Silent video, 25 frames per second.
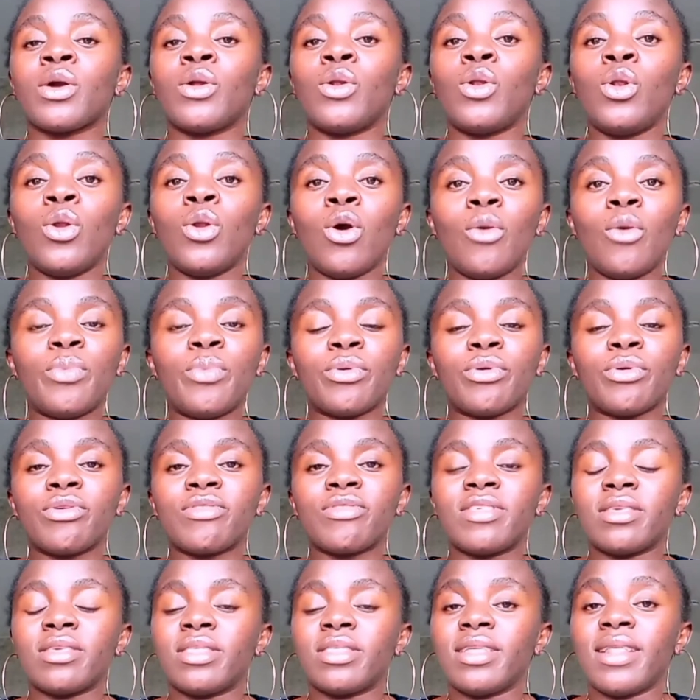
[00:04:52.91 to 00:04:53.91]
Low
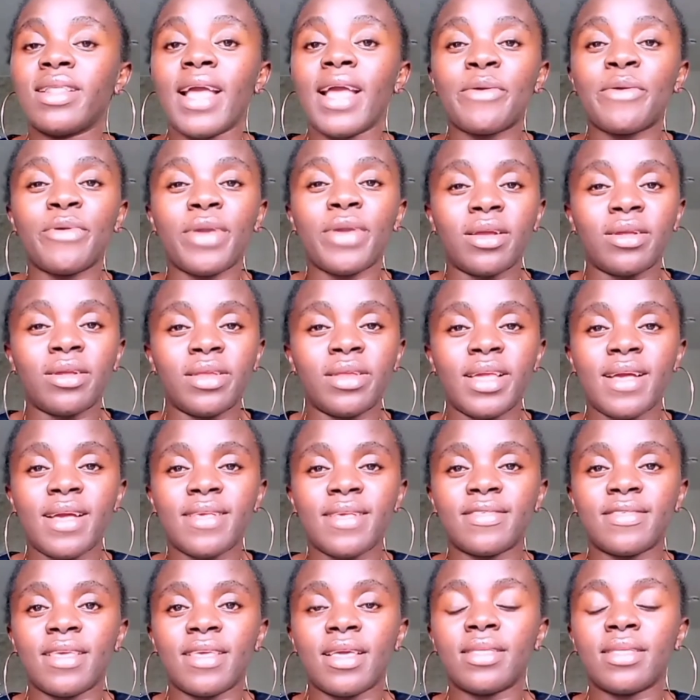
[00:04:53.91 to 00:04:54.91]
porosity, like we earlier
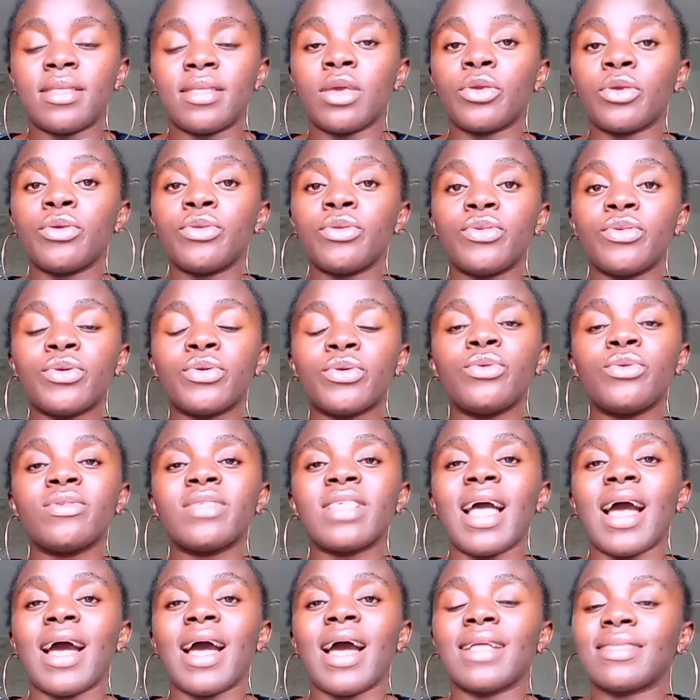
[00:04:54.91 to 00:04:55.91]
said, the
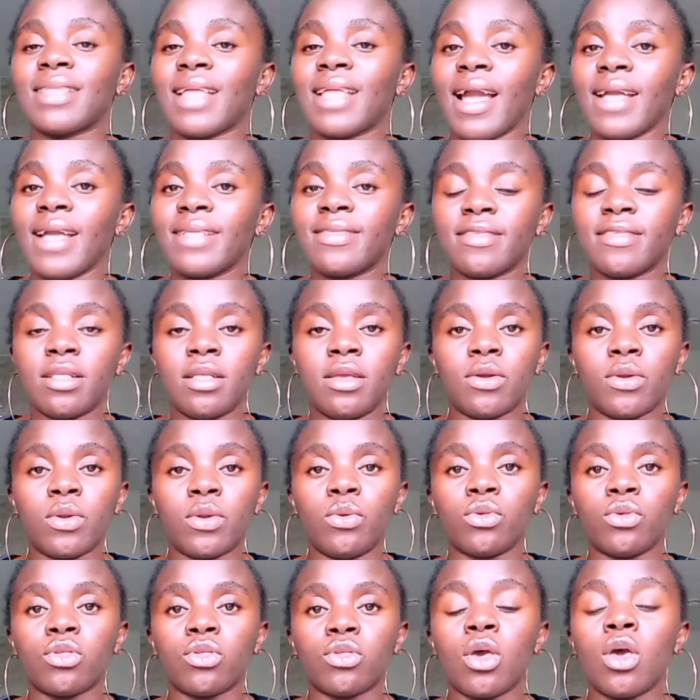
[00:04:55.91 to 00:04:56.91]
cuticles are tightly
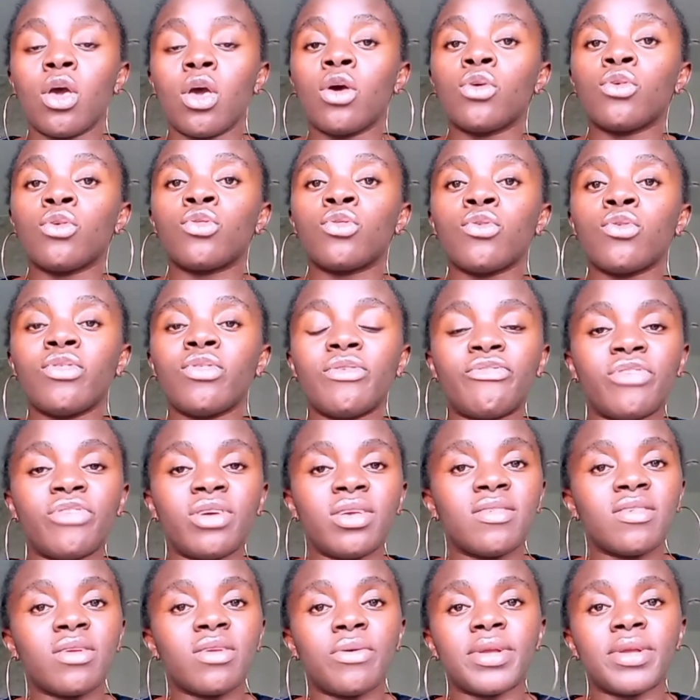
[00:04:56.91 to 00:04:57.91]
closed. So the
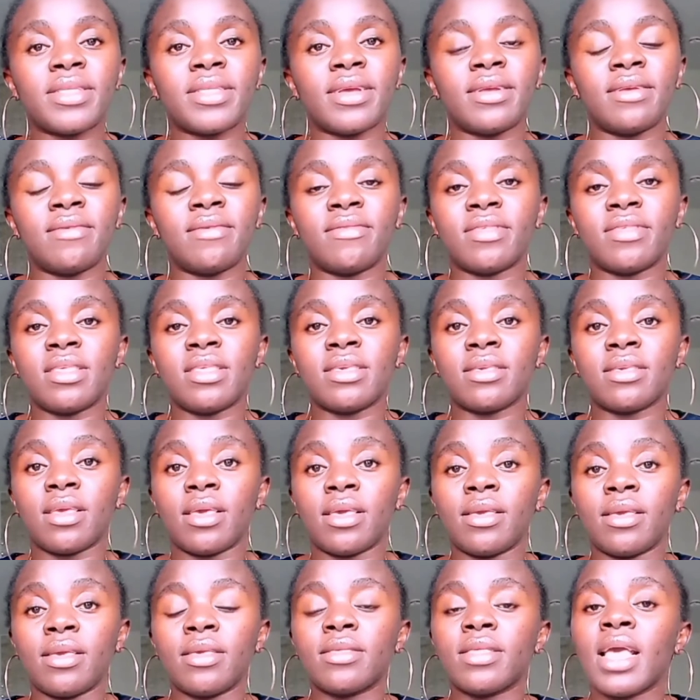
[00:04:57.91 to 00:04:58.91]
first characteristic
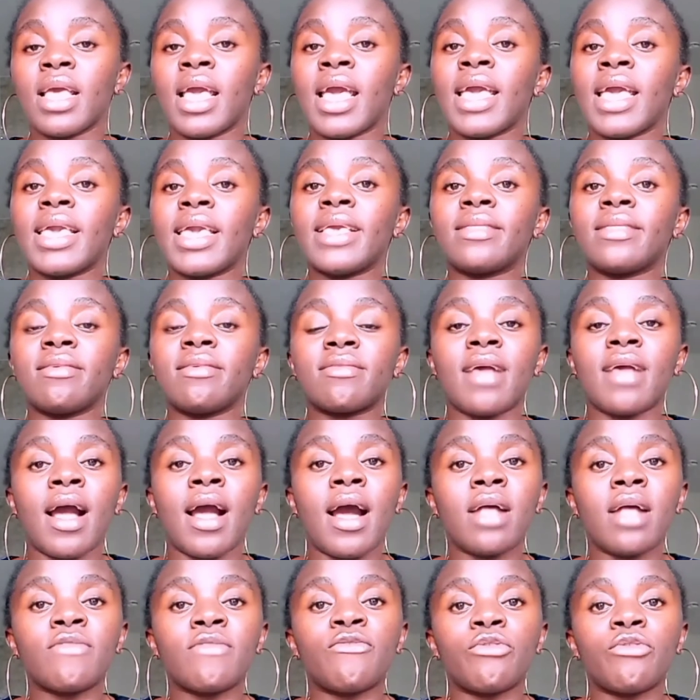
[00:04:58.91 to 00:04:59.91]
is it is
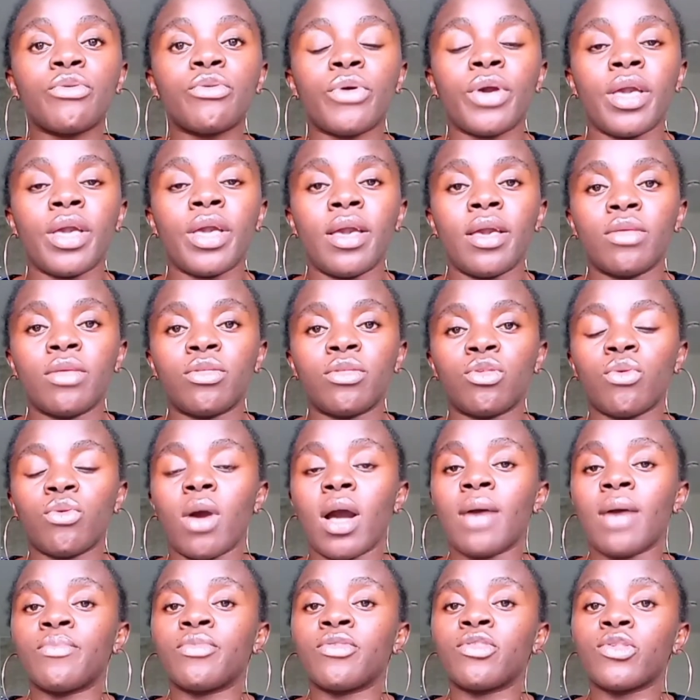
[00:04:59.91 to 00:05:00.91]
hard for your hair to
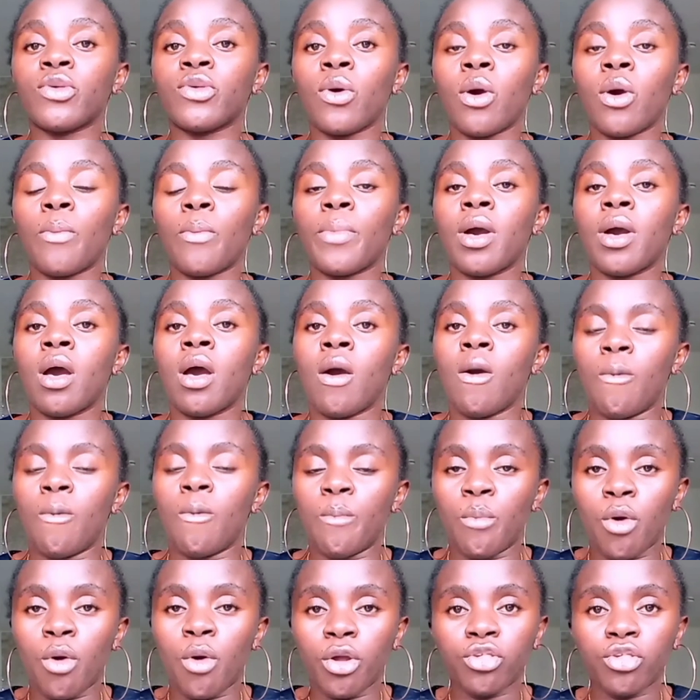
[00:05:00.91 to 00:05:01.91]
absorb
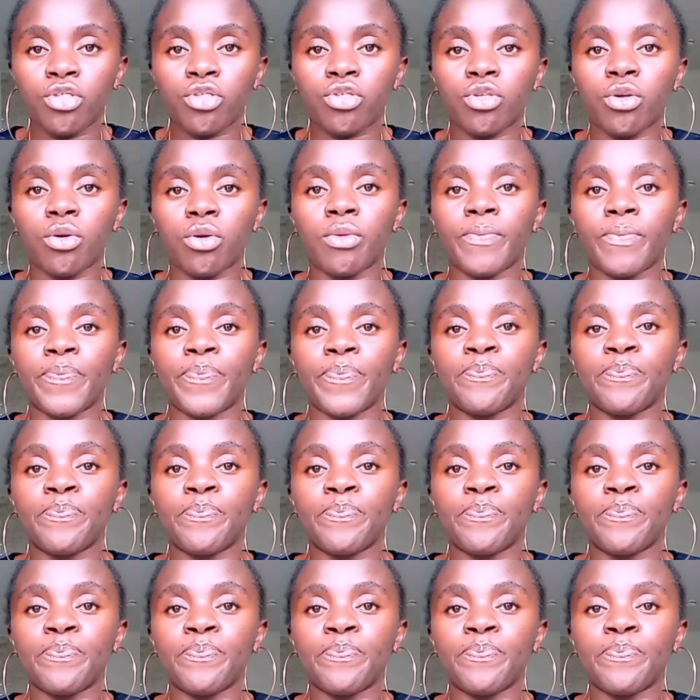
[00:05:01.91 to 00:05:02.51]
moisture.